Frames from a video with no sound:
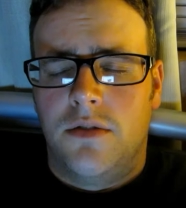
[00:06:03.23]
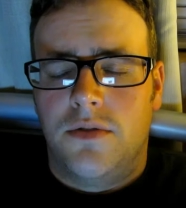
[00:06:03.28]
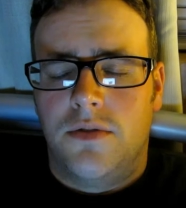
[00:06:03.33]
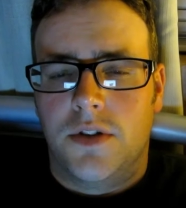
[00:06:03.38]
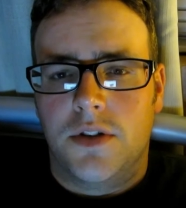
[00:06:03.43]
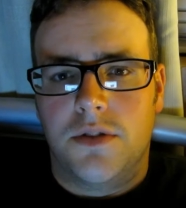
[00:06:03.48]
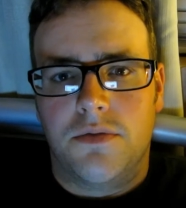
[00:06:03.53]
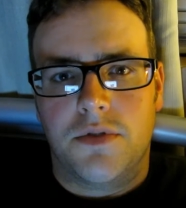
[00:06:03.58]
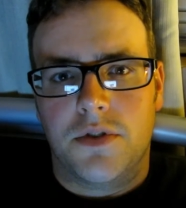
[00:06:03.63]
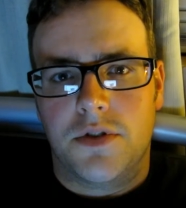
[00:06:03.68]
for
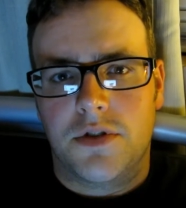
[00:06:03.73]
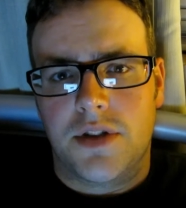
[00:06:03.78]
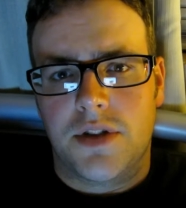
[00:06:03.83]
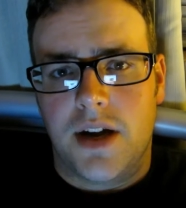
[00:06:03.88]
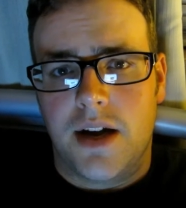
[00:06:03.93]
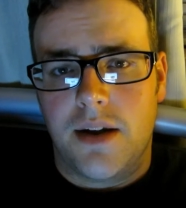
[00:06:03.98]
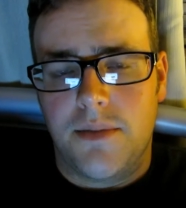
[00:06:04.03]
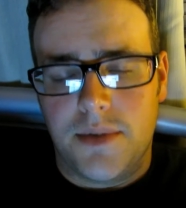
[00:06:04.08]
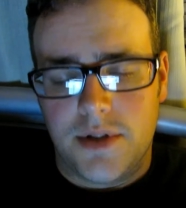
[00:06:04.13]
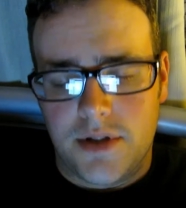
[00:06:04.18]
the first
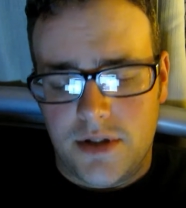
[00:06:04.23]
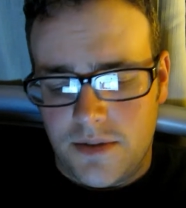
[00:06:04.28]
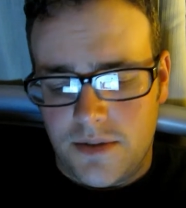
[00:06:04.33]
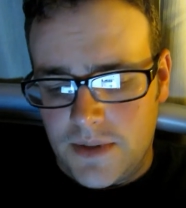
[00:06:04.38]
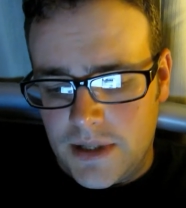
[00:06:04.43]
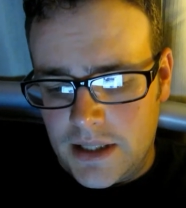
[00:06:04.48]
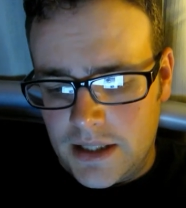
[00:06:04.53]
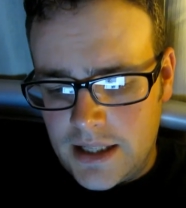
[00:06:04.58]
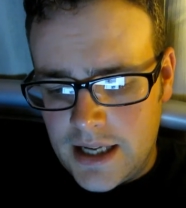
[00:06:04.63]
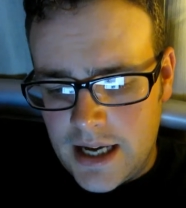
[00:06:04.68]
time and stuff
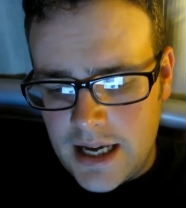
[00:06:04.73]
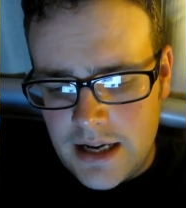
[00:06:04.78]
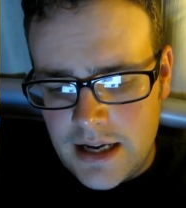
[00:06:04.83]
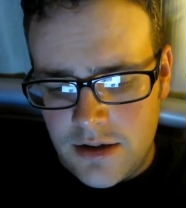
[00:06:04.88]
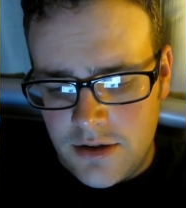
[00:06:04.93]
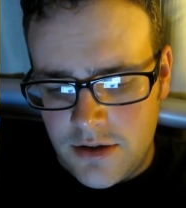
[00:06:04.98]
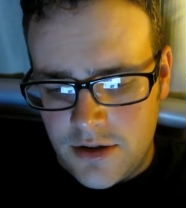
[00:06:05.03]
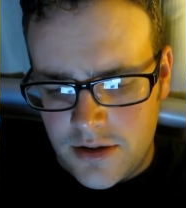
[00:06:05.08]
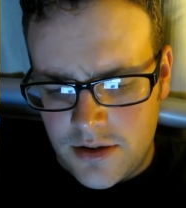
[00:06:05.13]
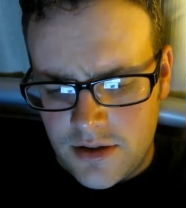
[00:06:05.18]
like that,
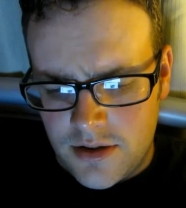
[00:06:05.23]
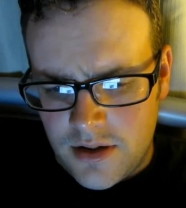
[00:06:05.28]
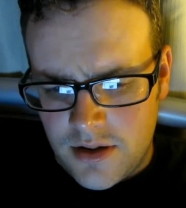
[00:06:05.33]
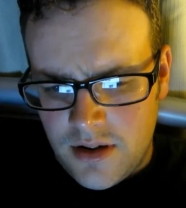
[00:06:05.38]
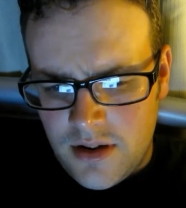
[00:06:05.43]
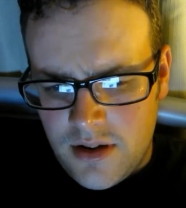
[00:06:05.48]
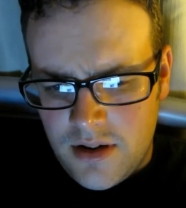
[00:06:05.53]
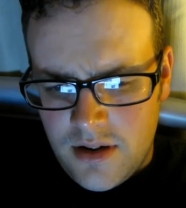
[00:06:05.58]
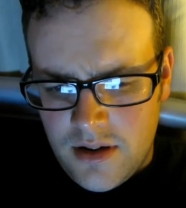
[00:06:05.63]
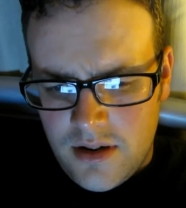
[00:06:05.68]
and just,
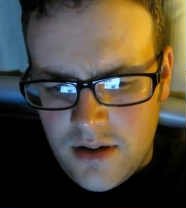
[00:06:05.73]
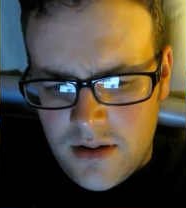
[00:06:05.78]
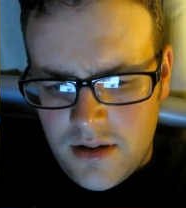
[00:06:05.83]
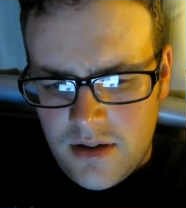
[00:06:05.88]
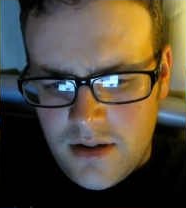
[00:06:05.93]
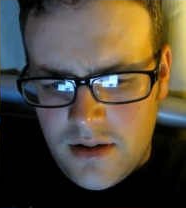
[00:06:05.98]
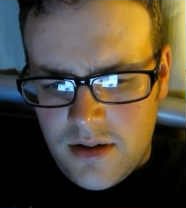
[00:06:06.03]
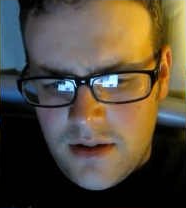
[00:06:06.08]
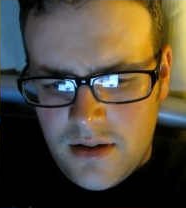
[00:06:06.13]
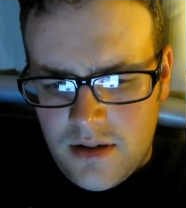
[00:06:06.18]

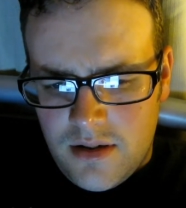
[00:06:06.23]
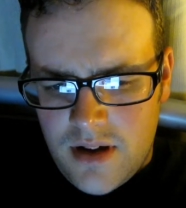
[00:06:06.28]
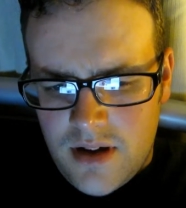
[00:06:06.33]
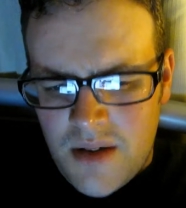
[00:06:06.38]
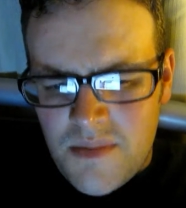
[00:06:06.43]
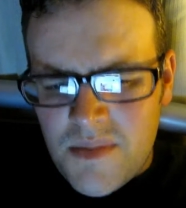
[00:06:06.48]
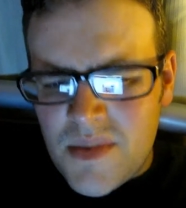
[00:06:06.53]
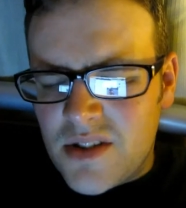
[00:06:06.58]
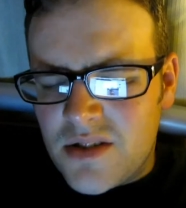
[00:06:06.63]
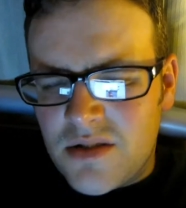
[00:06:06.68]
I
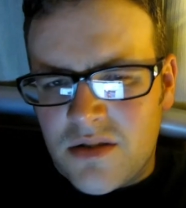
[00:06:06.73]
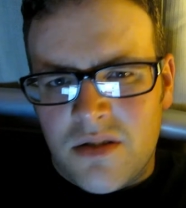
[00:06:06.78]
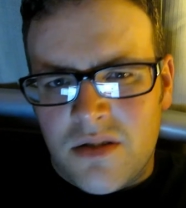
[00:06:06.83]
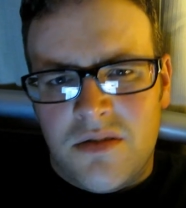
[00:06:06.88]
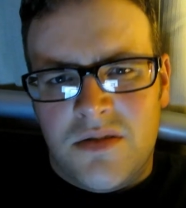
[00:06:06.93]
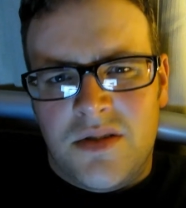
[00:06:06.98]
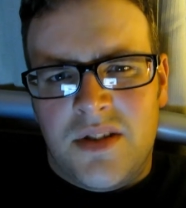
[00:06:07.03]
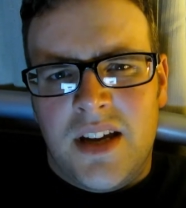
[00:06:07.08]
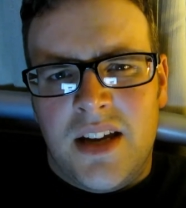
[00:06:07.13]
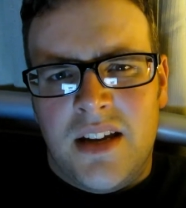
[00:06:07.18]
miss
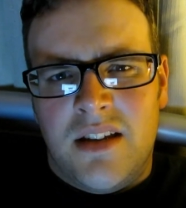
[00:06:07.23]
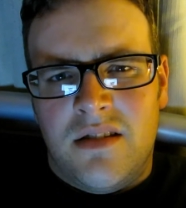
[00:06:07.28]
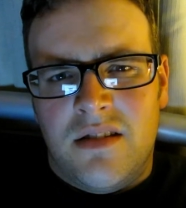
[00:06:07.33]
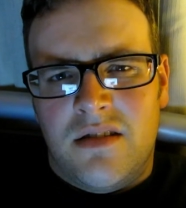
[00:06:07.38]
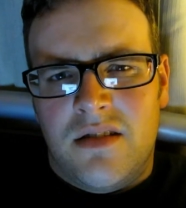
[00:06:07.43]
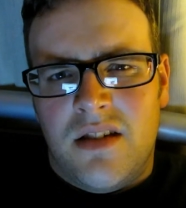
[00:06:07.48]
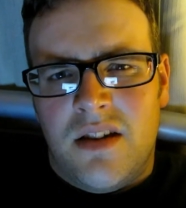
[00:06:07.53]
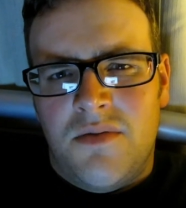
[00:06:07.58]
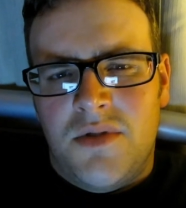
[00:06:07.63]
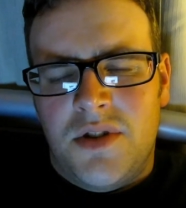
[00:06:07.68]
those
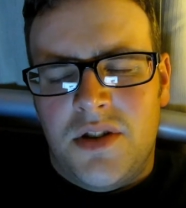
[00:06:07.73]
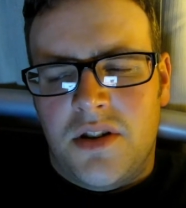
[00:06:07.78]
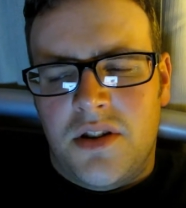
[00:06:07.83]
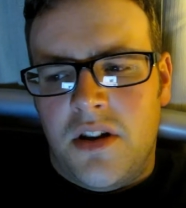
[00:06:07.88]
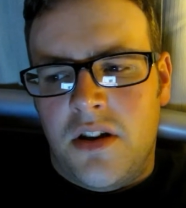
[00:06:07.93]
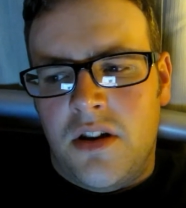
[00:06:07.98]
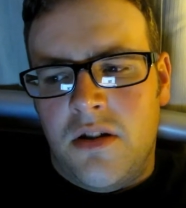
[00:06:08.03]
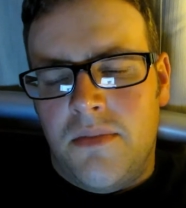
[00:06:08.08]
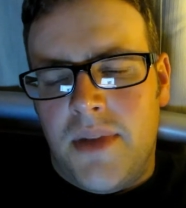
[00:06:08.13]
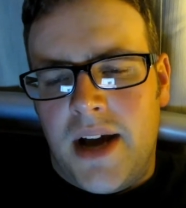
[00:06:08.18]
days. I wish I
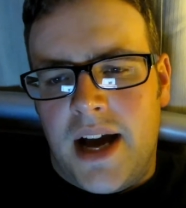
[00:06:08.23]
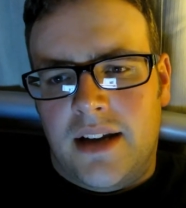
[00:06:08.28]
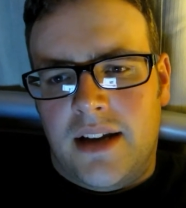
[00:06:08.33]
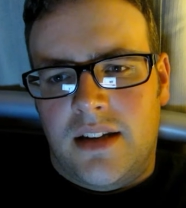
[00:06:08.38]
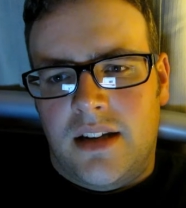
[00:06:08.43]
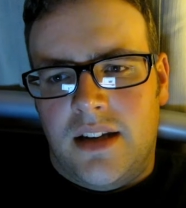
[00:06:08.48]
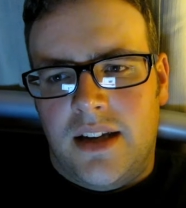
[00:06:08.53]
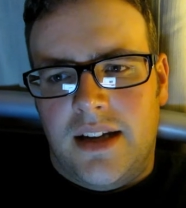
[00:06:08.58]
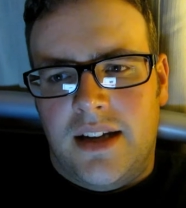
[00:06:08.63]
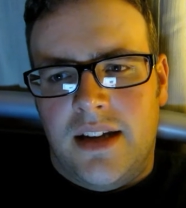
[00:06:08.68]
could go back
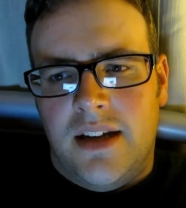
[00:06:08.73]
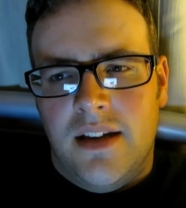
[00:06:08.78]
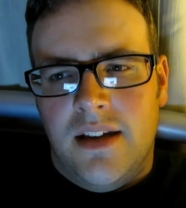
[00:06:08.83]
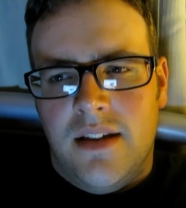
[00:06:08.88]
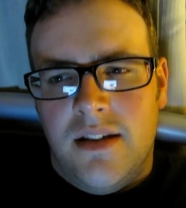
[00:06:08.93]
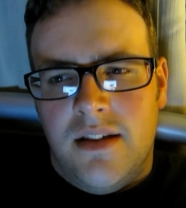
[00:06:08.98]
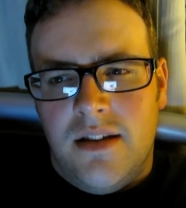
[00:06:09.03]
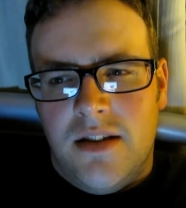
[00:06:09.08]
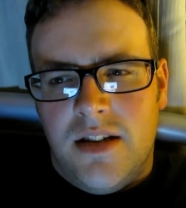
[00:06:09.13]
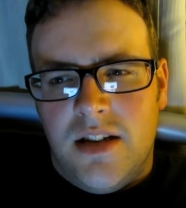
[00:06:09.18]
to like
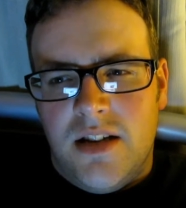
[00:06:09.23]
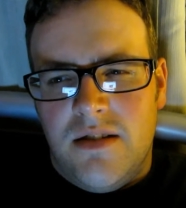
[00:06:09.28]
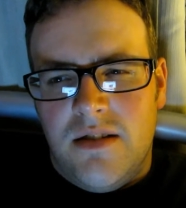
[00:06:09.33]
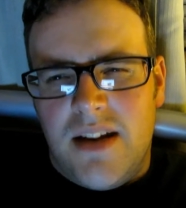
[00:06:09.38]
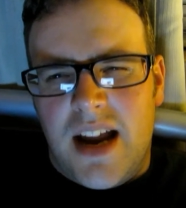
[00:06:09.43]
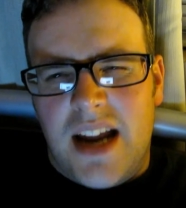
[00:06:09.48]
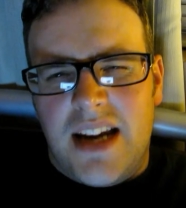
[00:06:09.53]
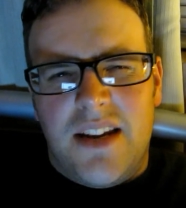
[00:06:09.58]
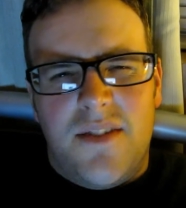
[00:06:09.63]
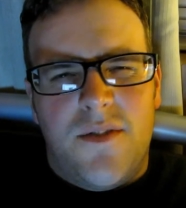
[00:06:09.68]

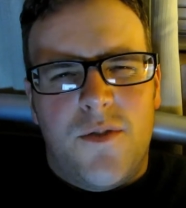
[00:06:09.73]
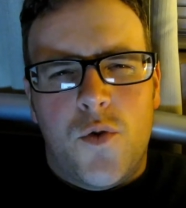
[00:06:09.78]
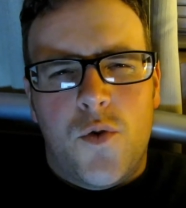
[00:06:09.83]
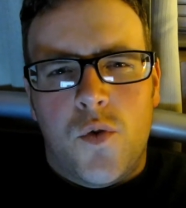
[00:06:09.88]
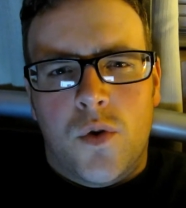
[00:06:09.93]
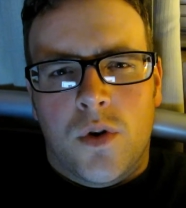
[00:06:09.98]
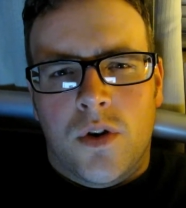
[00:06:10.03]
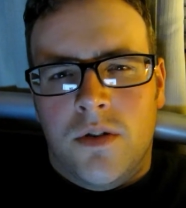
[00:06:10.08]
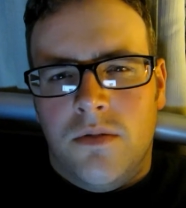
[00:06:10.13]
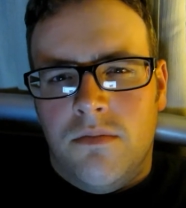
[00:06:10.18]

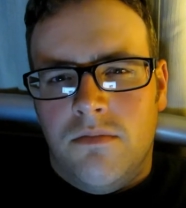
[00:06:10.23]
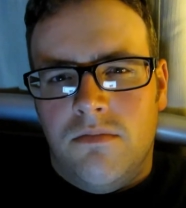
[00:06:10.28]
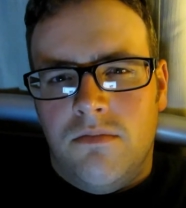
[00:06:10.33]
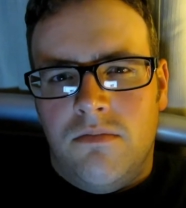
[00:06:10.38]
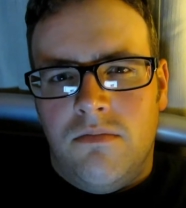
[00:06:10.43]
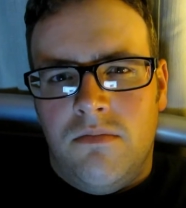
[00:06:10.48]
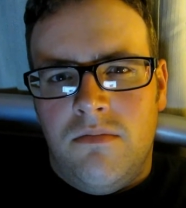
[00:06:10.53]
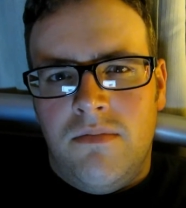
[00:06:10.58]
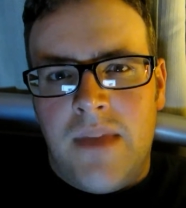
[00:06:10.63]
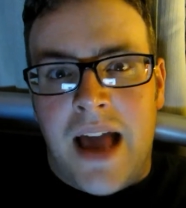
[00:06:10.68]

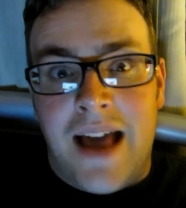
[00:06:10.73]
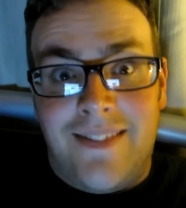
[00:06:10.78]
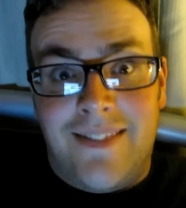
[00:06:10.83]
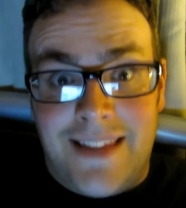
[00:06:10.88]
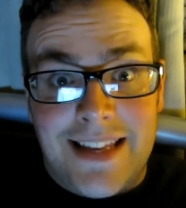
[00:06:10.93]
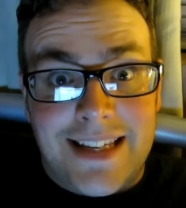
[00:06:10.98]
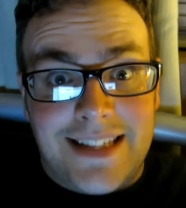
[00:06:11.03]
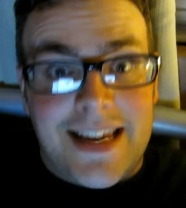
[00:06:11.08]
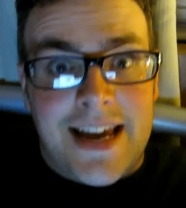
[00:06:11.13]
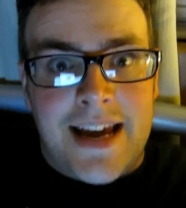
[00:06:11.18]
94 at
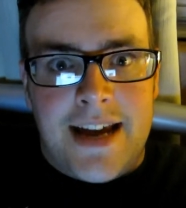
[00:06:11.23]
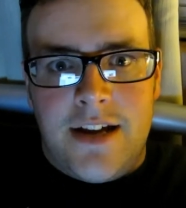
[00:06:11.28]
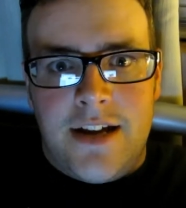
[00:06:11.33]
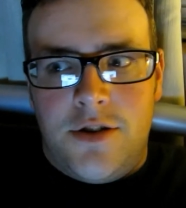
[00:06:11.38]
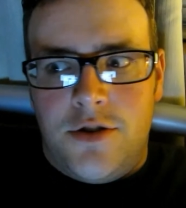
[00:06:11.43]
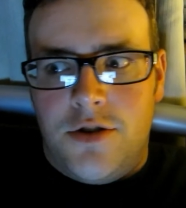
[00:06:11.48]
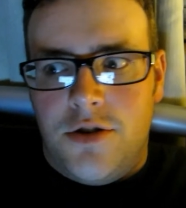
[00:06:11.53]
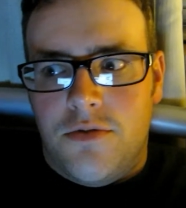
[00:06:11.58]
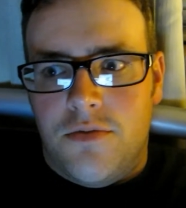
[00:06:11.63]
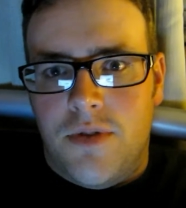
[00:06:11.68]
this
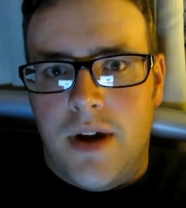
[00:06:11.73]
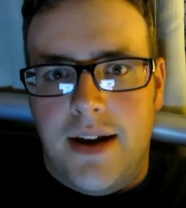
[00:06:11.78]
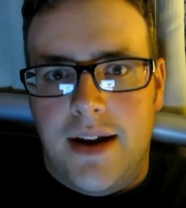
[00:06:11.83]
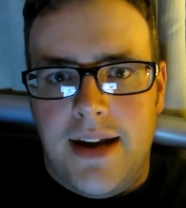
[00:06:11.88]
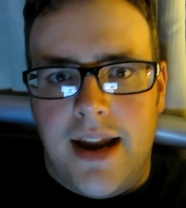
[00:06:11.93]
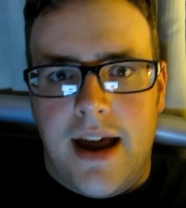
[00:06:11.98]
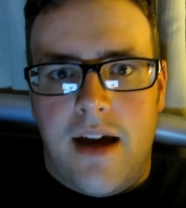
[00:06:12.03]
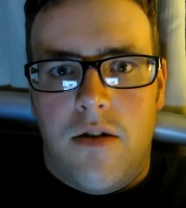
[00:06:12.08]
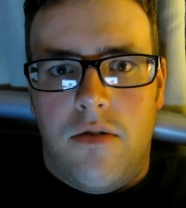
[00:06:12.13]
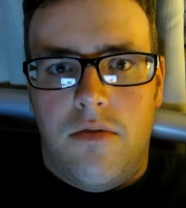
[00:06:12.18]
age right
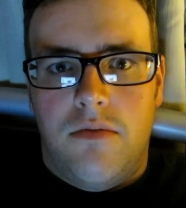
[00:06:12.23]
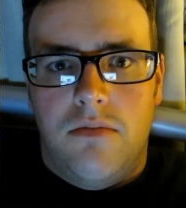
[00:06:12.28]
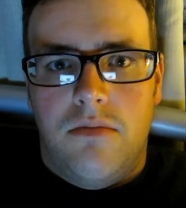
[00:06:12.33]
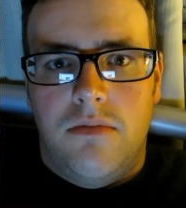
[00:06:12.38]
now.